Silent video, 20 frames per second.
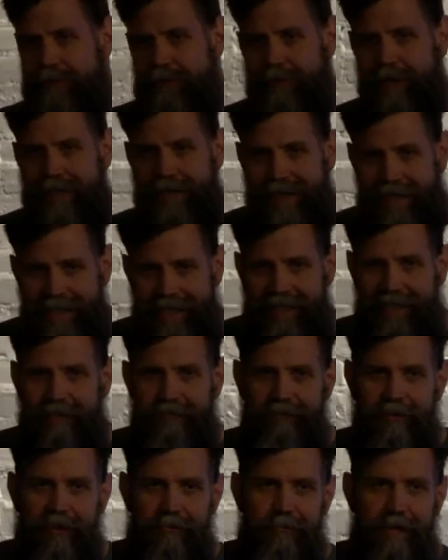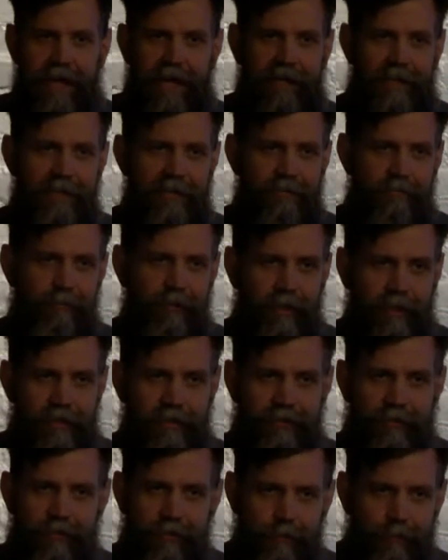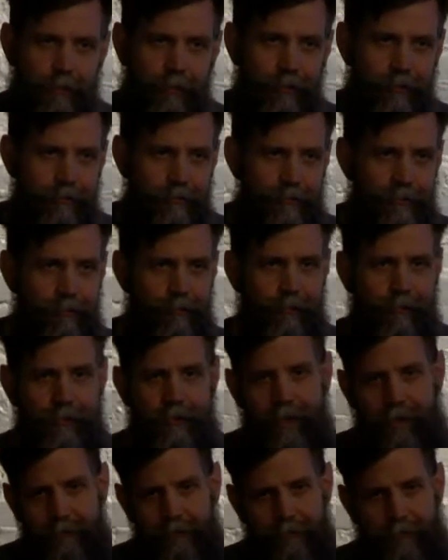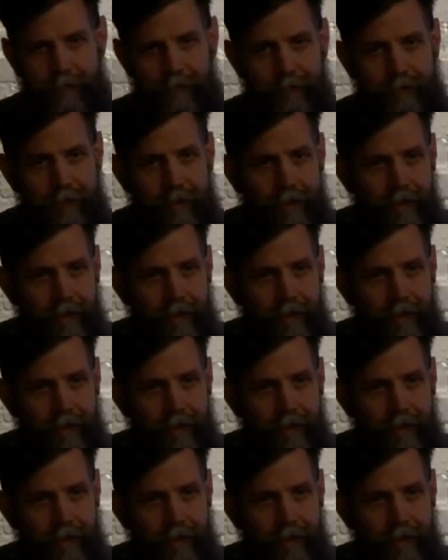So, like, any feedback is really super, super helpful.